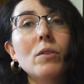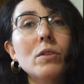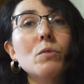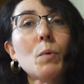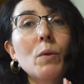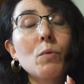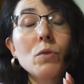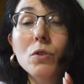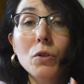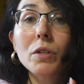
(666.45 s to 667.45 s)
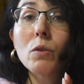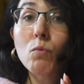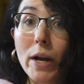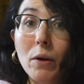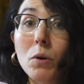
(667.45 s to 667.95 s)
this one was certainly
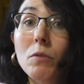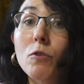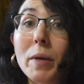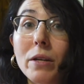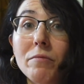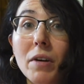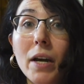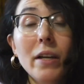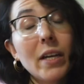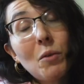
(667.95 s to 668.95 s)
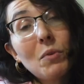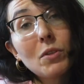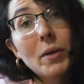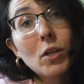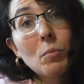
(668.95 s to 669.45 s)
rarer for me to find and it was
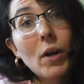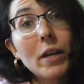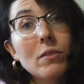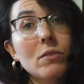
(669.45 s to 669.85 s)
a better price.